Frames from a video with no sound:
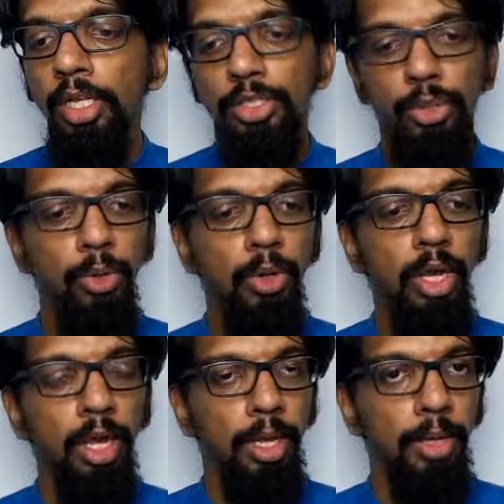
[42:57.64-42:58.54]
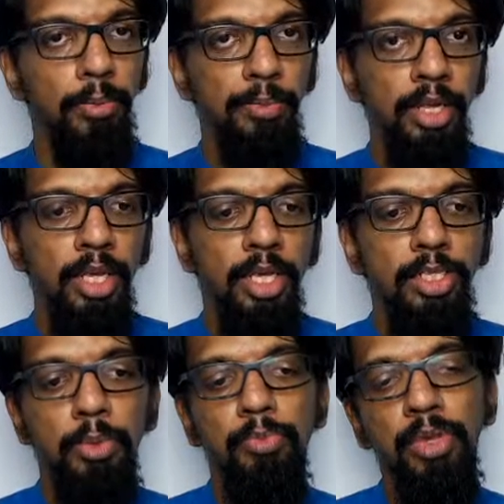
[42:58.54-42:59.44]
So,
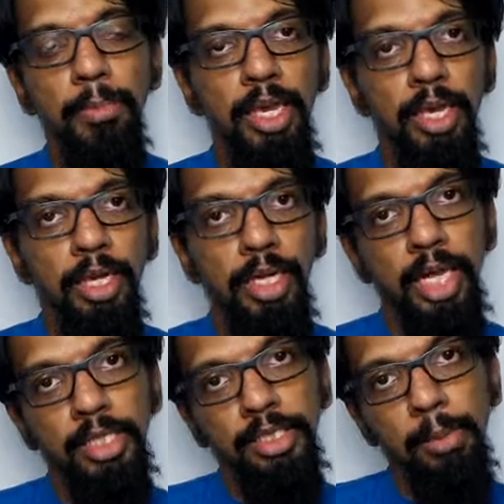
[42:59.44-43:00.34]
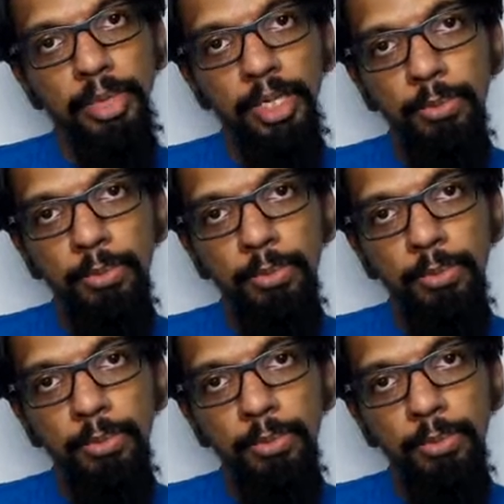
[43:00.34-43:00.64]
so we may connect some